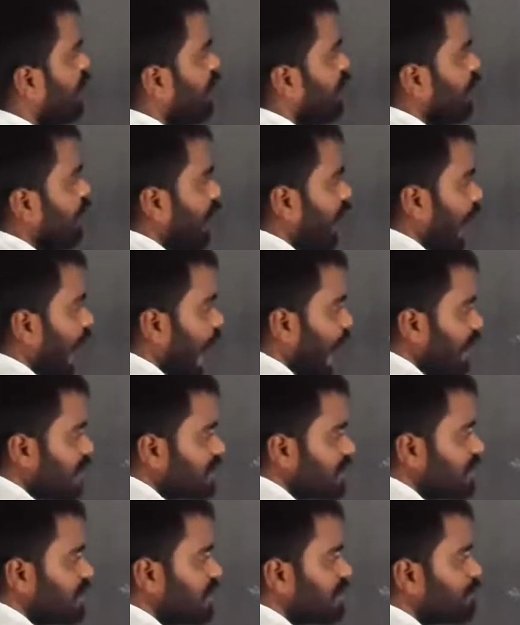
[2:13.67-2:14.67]
As
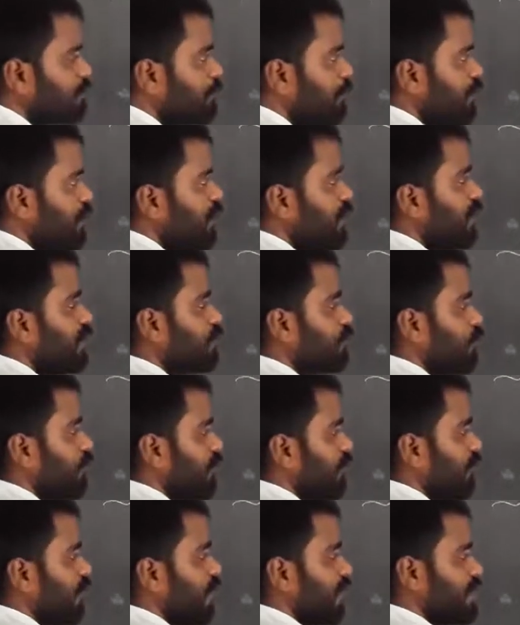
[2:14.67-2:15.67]
the speeds or
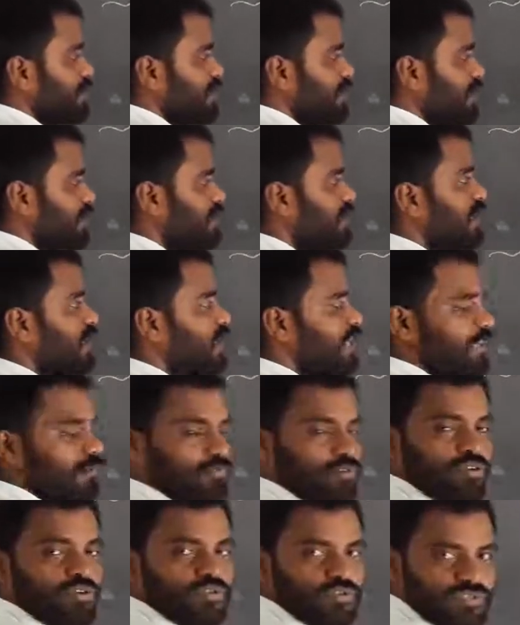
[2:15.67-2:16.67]
velocities are able
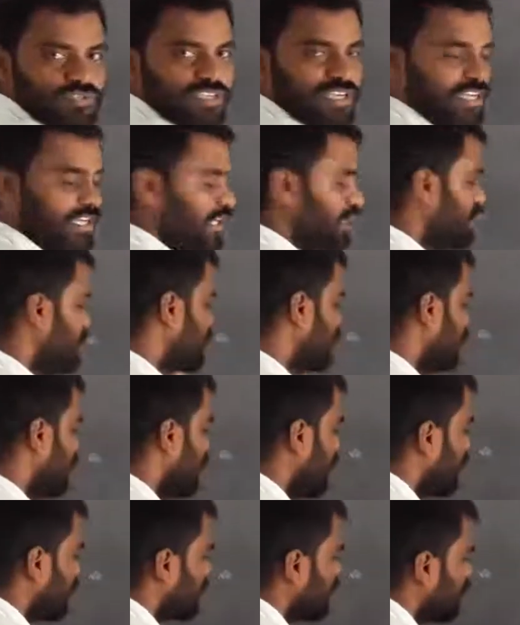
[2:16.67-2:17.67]
to change, it
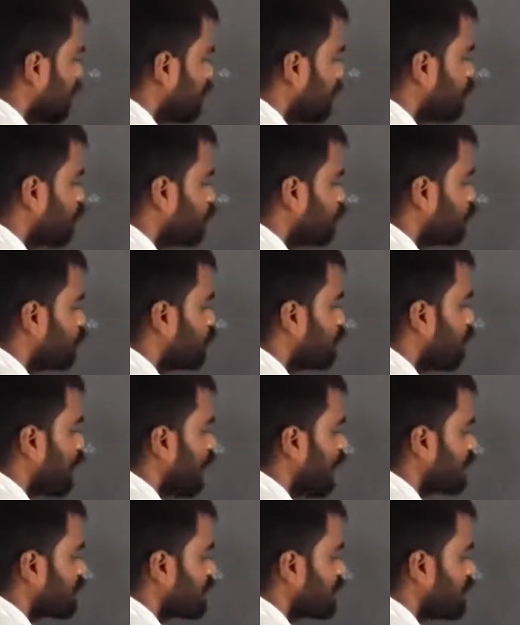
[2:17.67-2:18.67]
can able to
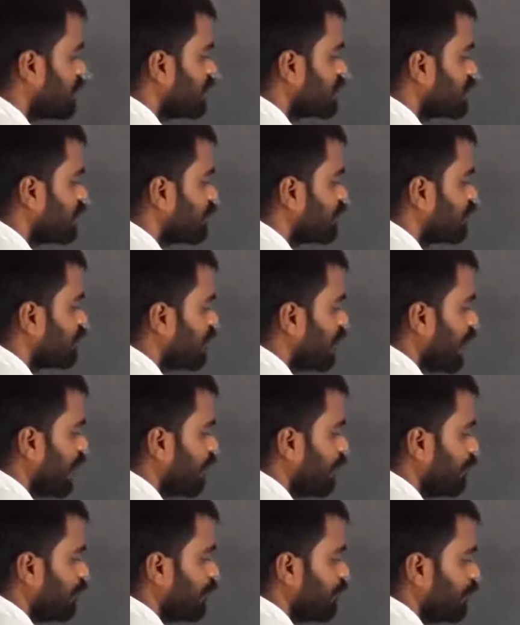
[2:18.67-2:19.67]
passing some
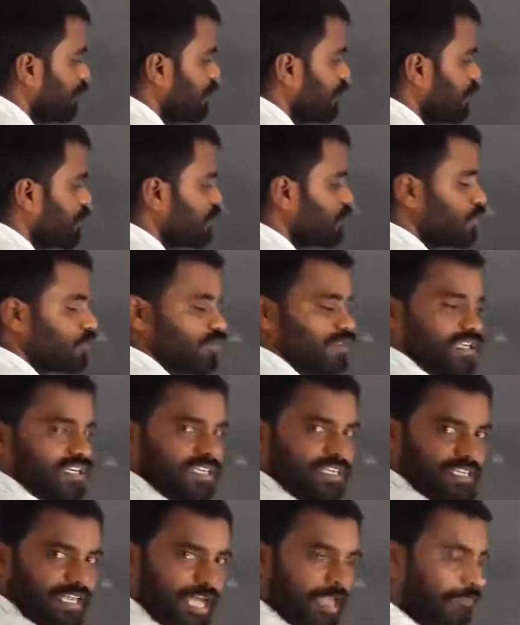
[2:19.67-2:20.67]
time. So the
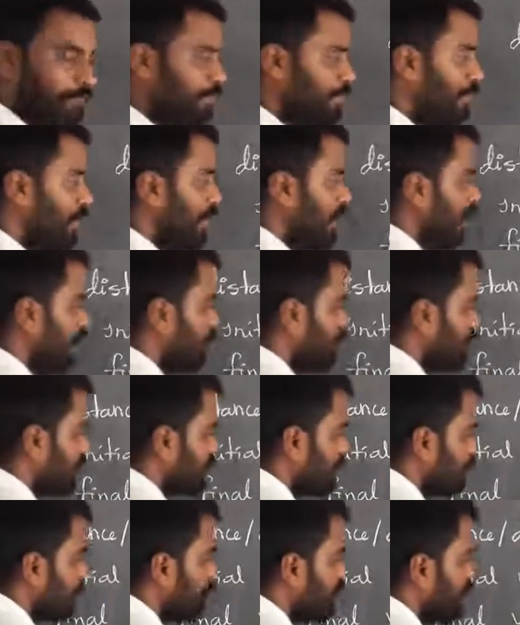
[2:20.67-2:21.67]
time period we
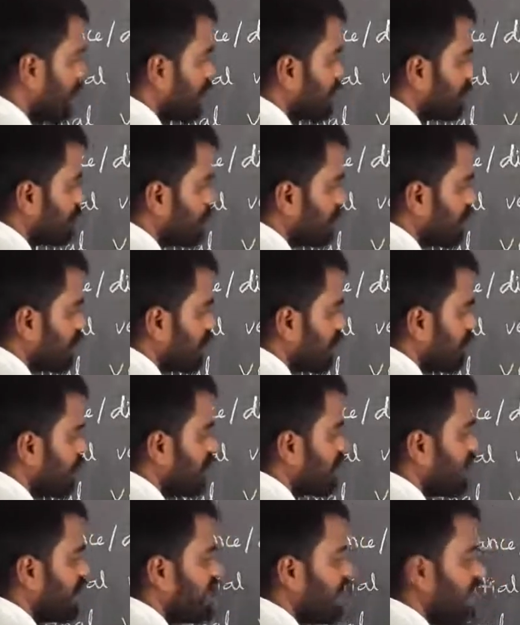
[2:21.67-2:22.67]
simply express it with
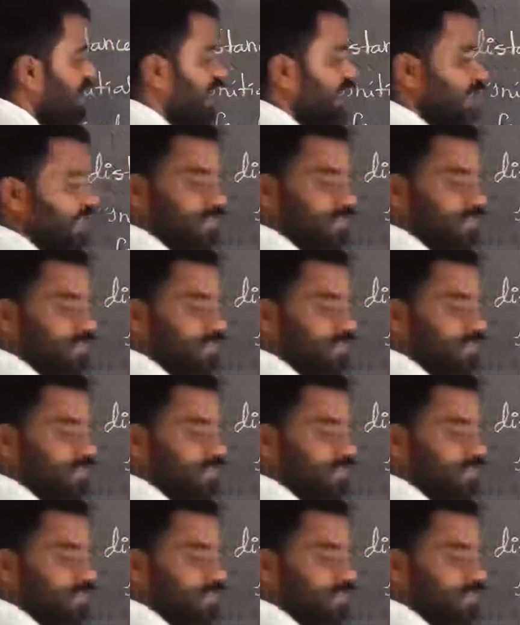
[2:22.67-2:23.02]
the T.